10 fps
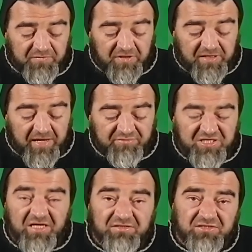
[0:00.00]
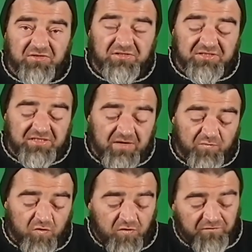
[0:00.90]
the clamshell is starting to
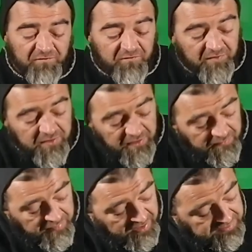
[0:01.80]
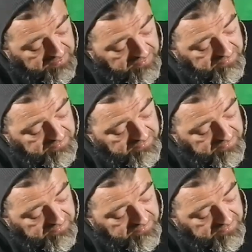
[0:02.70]
come off but